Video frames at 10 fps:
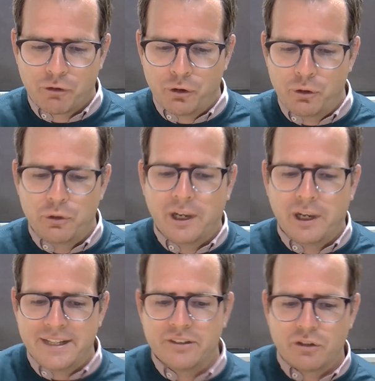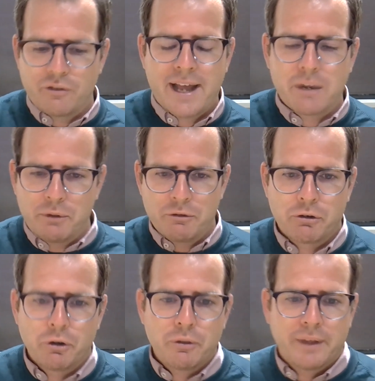through the lens of how do we
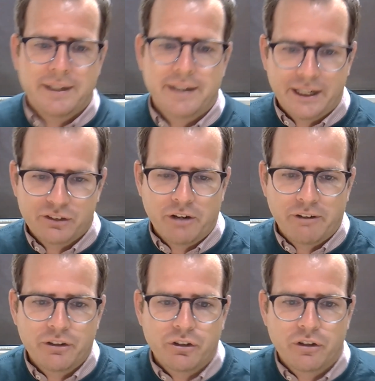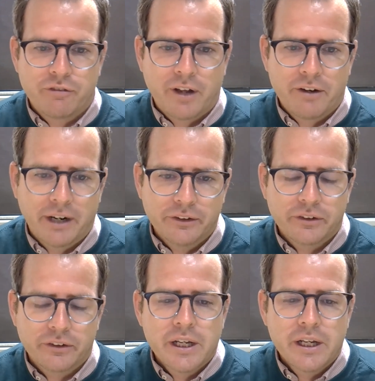recruit that next generation of
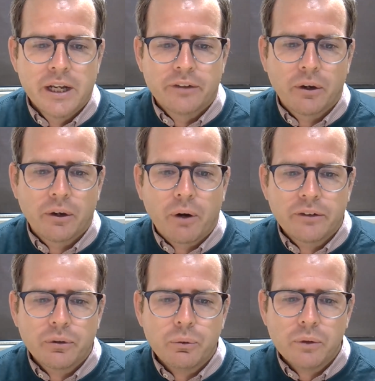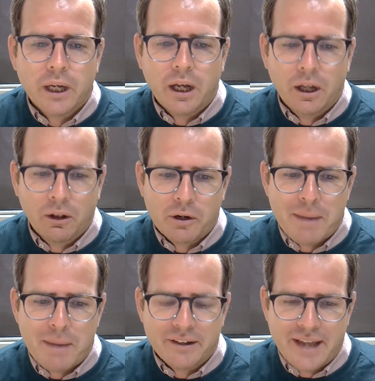fundraisers. So I talk uh, a lot
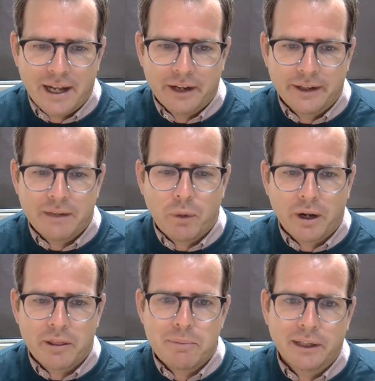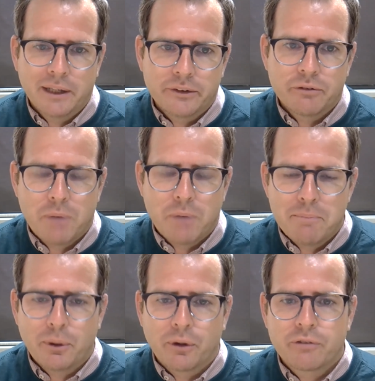about talent in one of the pillars of my
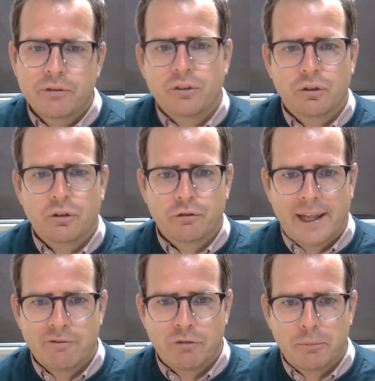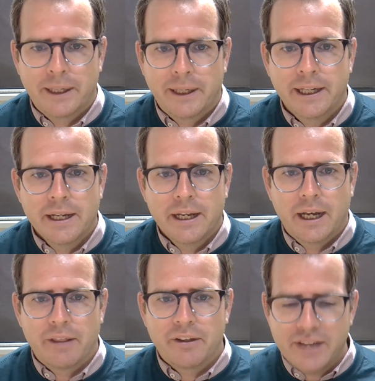book, Future Philanthropy,
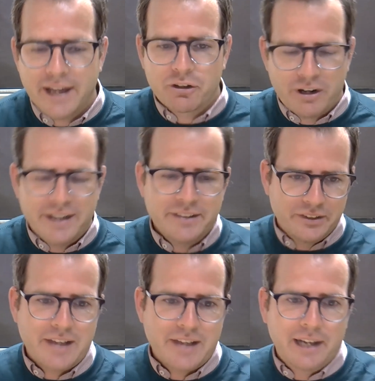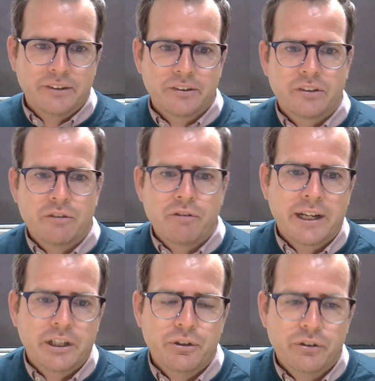uh, the tech trends and talents
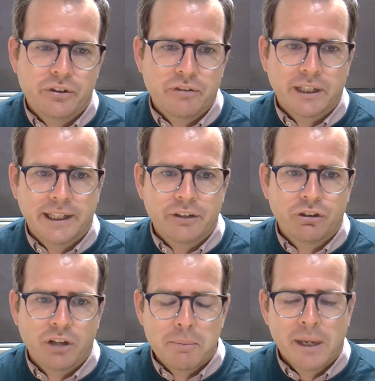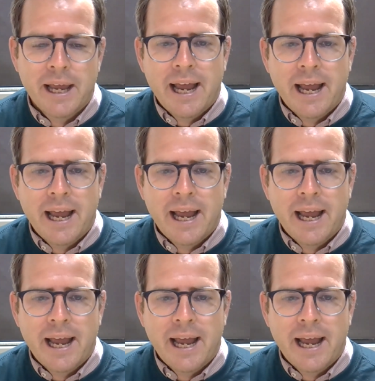defining new civic leadership.